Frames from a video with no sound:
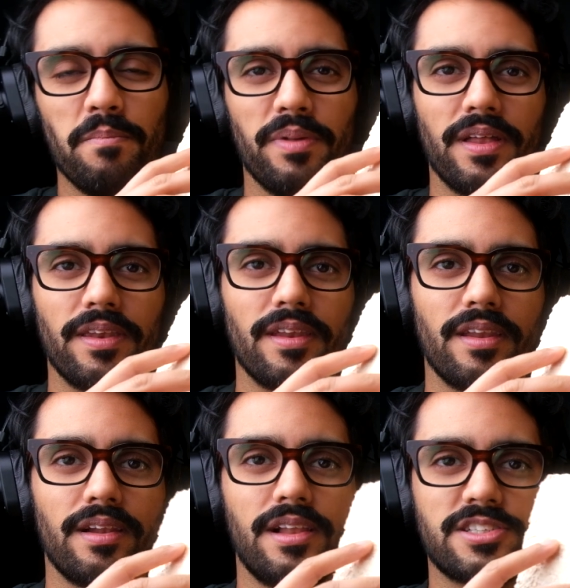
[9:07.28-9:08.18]
But
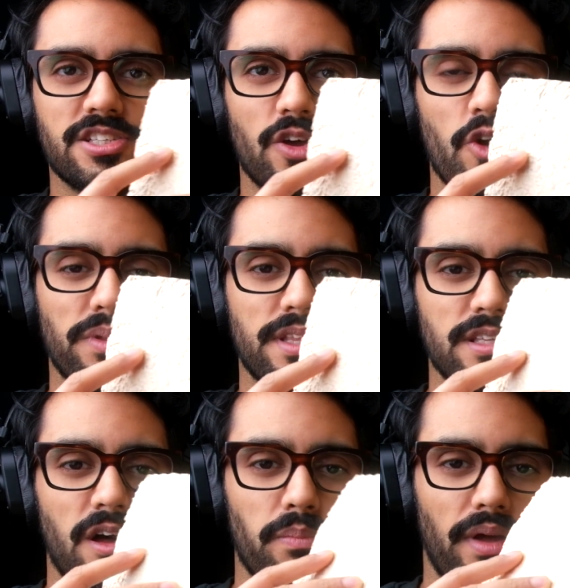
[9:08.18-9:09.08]
let's just open this
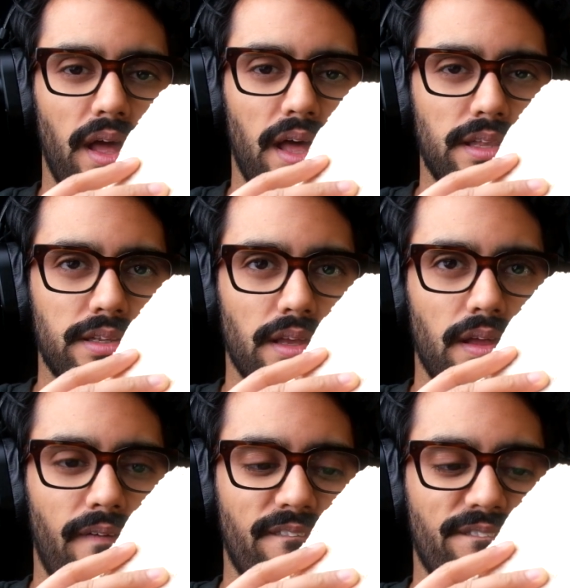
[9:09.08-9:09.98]
up and
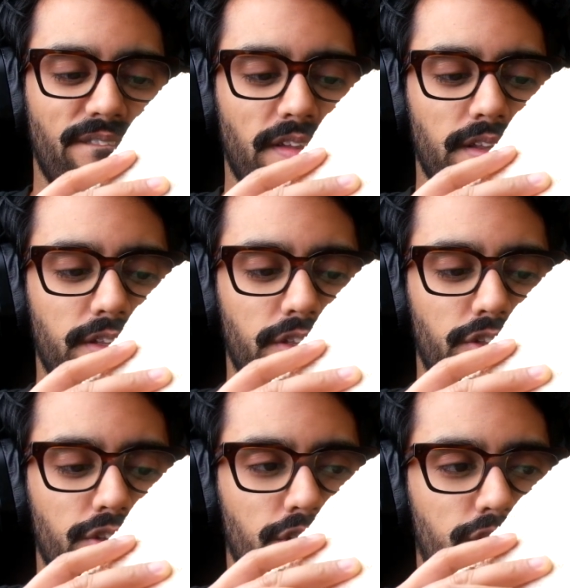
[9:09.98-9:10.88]

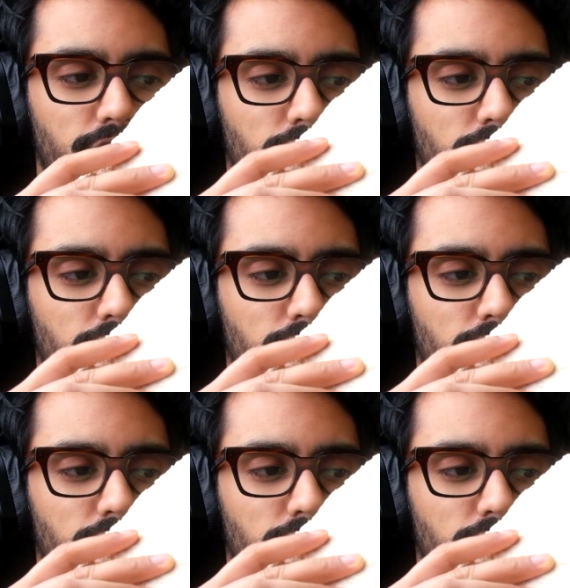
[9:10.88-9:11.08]
here